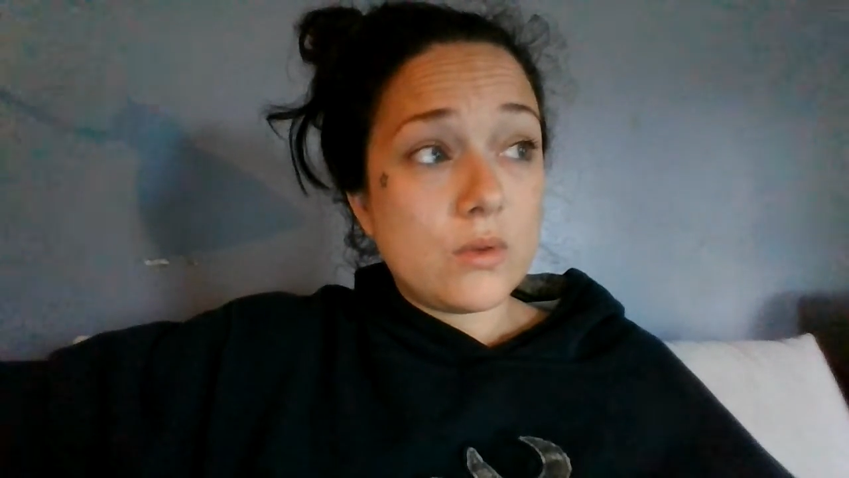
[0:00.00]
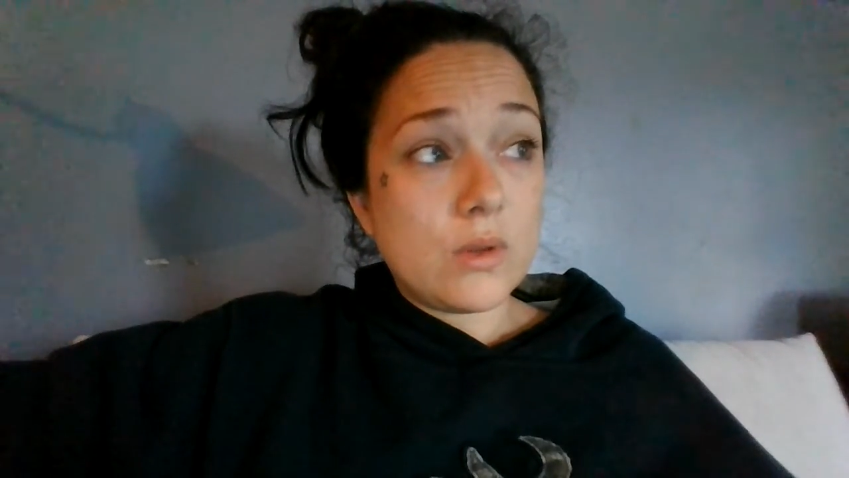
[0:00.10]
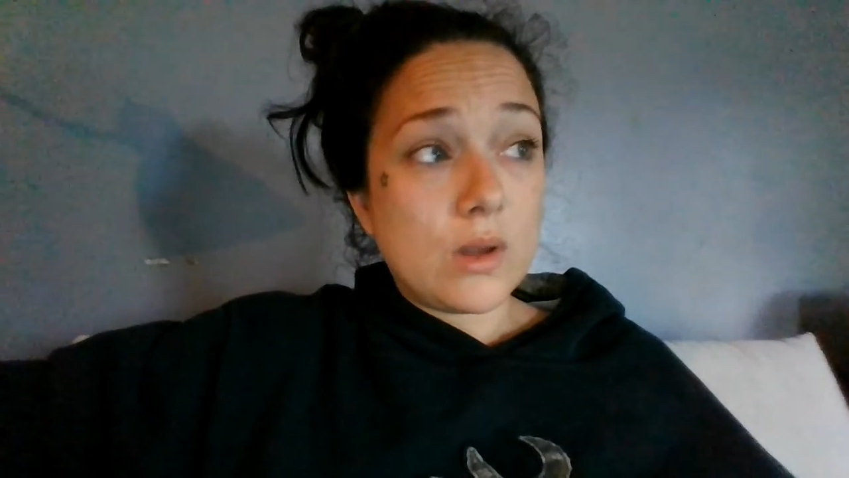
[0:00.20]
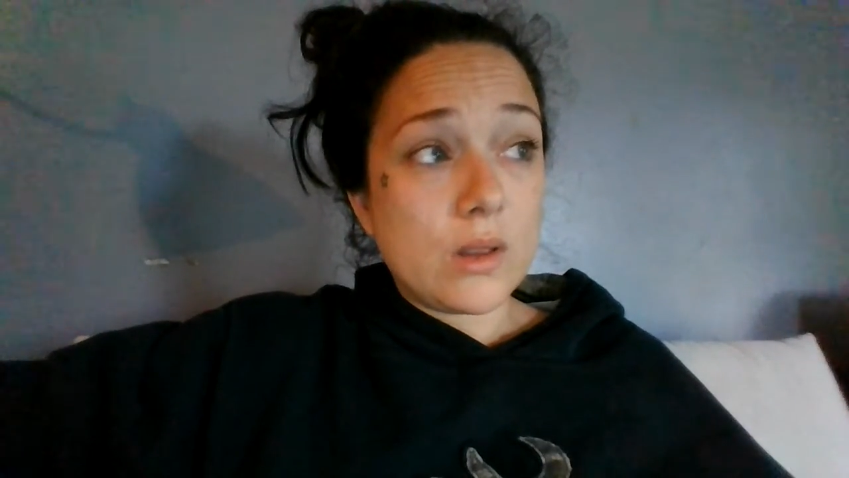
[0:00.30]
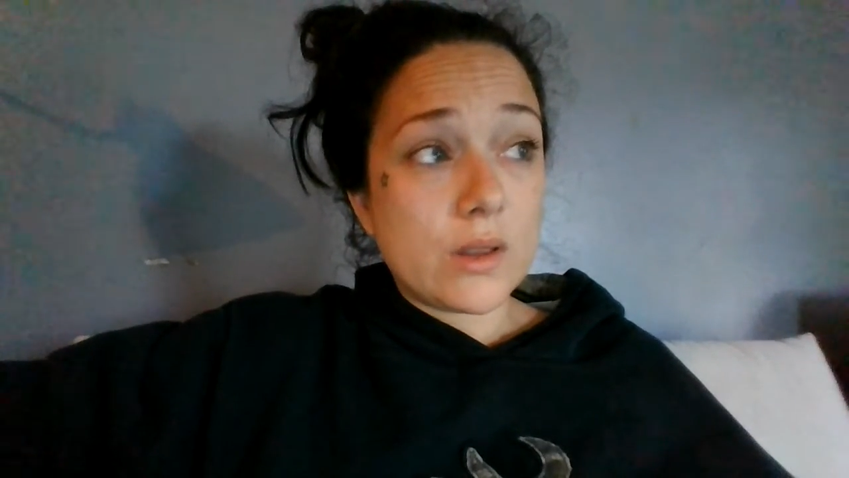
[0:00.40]

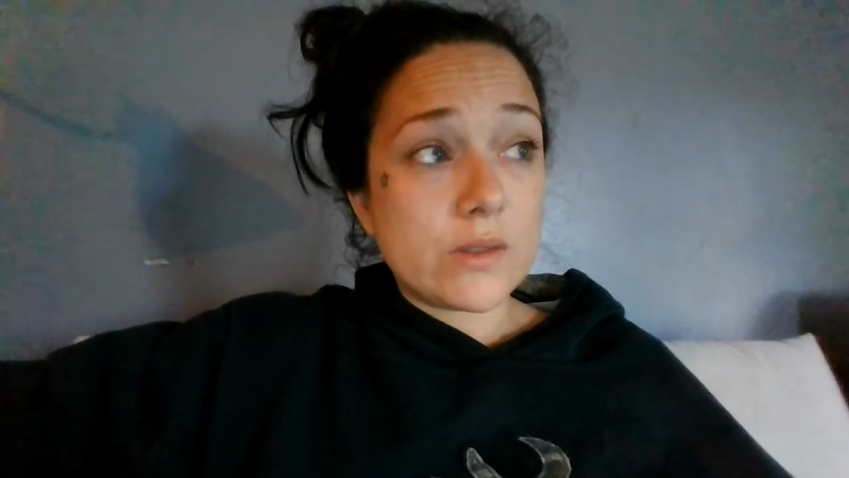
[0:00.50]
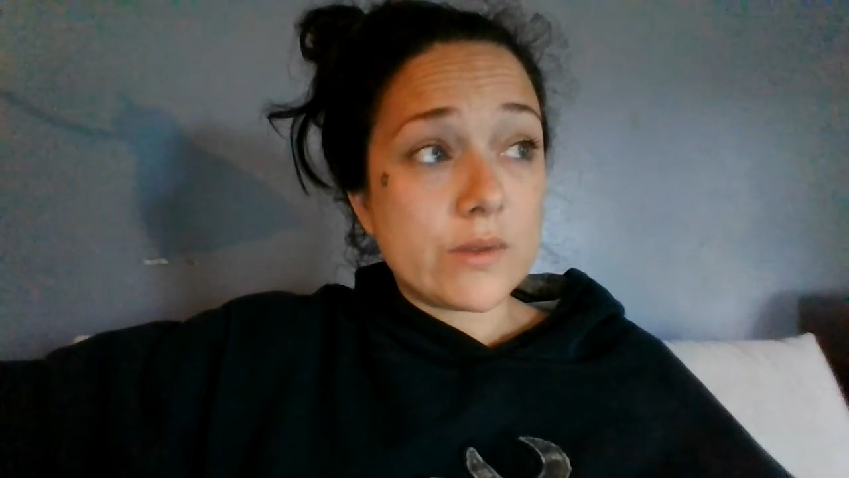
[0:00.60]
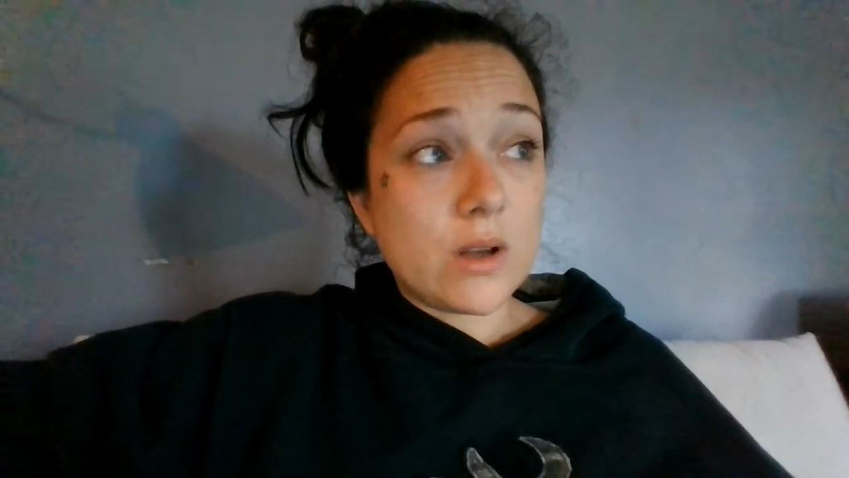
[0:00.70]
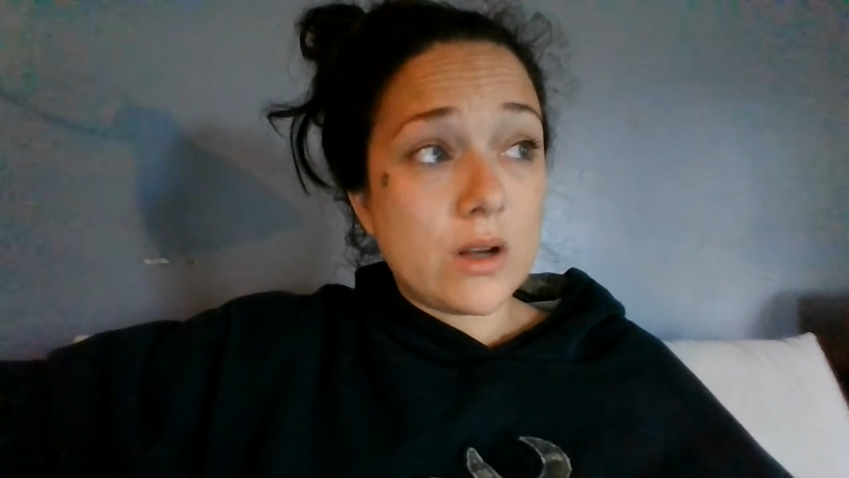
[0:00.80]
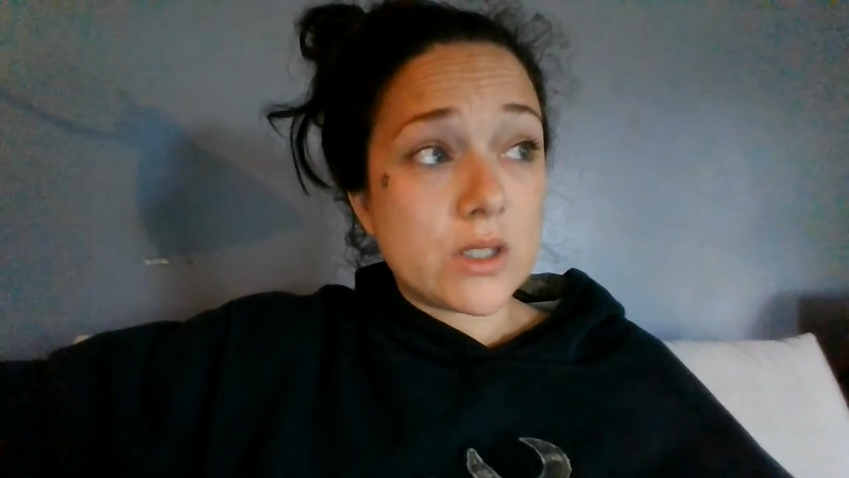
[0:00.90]
the collective
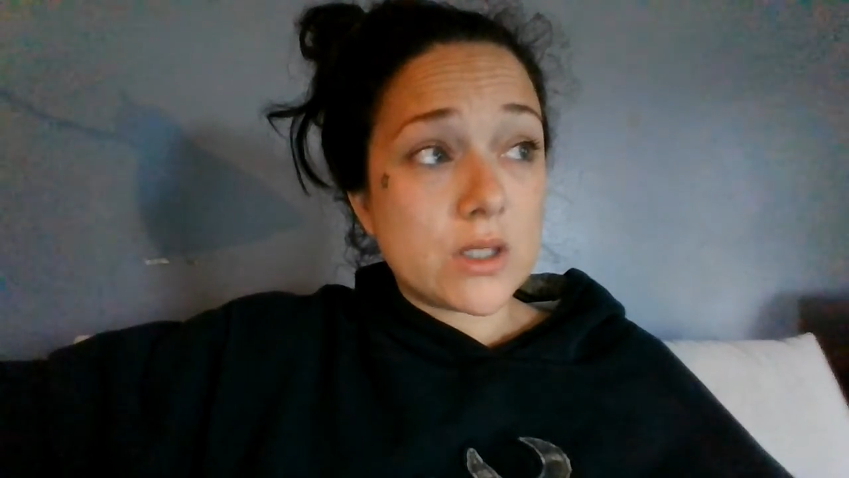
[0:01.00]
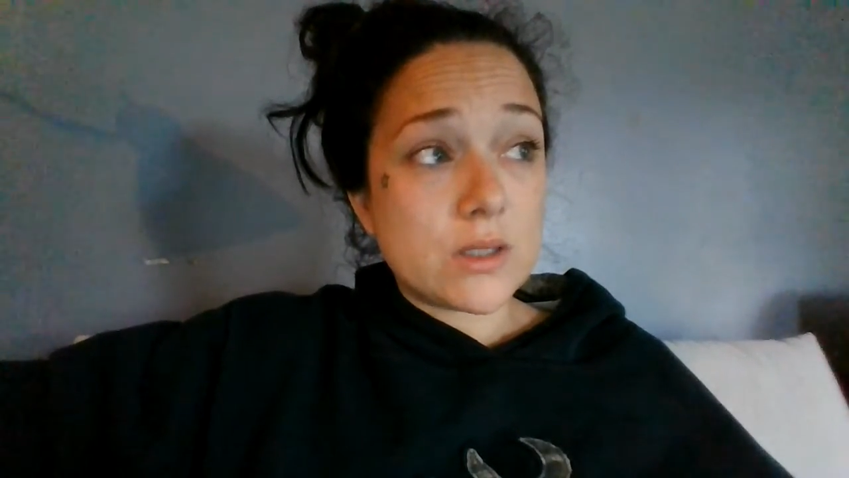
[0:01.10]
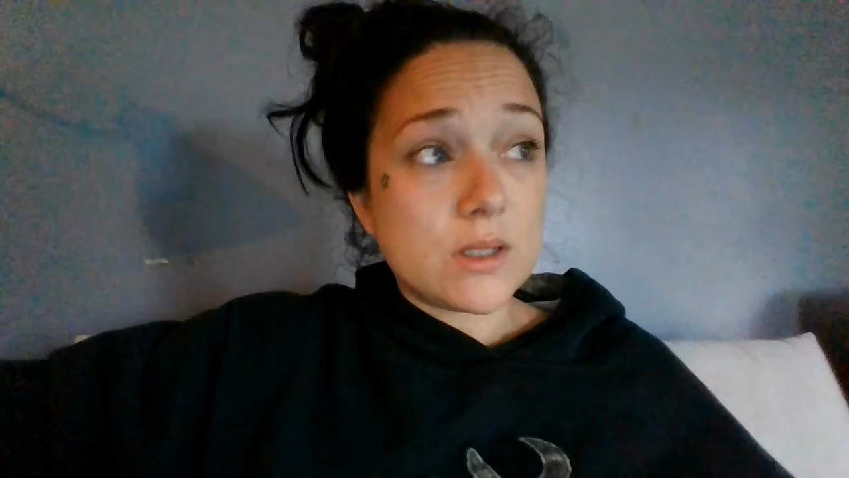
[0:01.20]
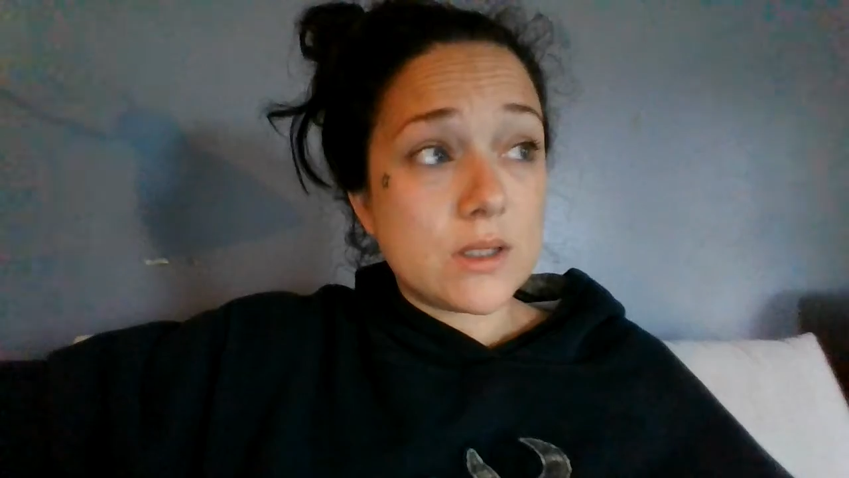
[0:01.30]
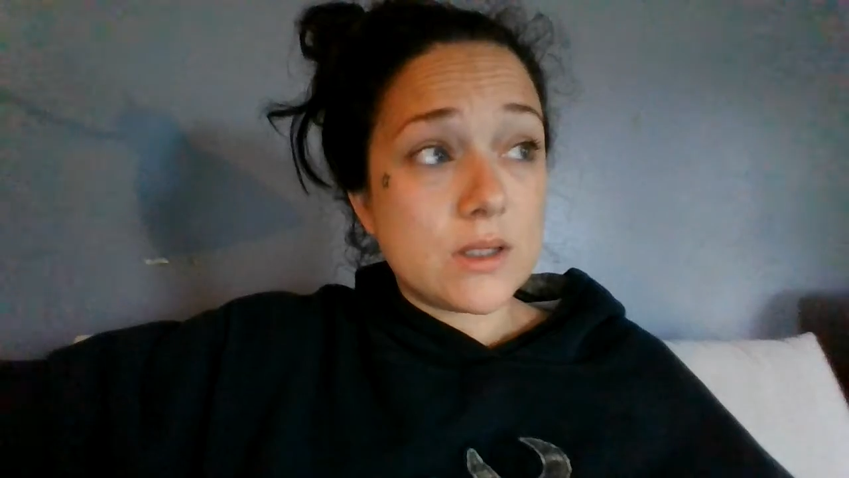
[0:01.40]

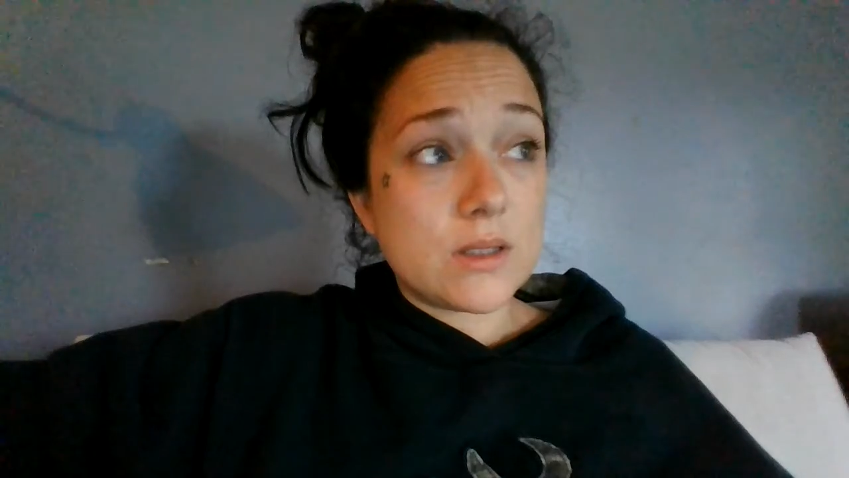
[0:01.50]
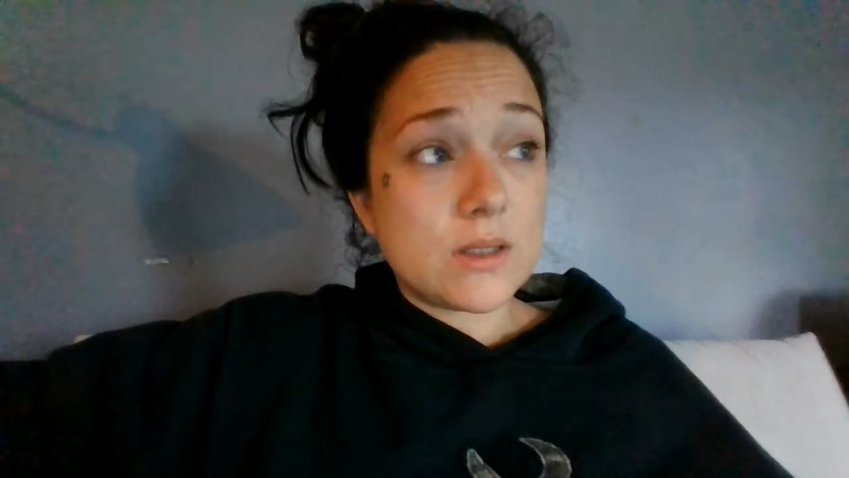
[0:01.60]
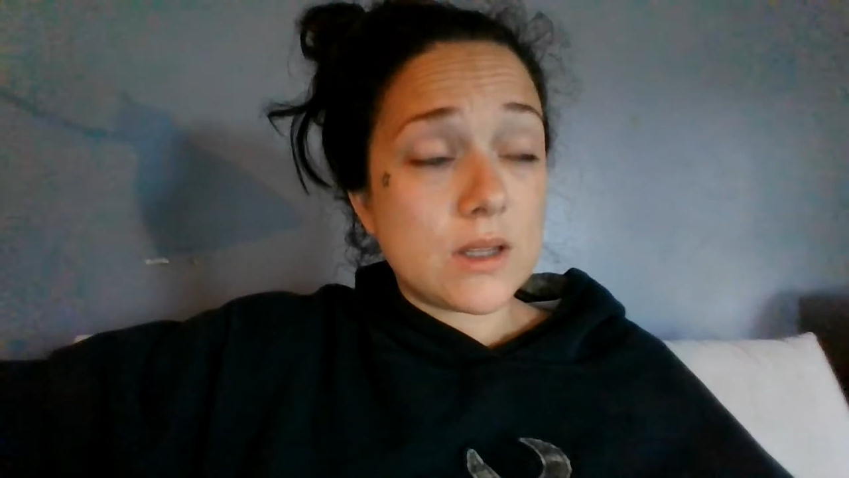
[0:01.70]
consciousness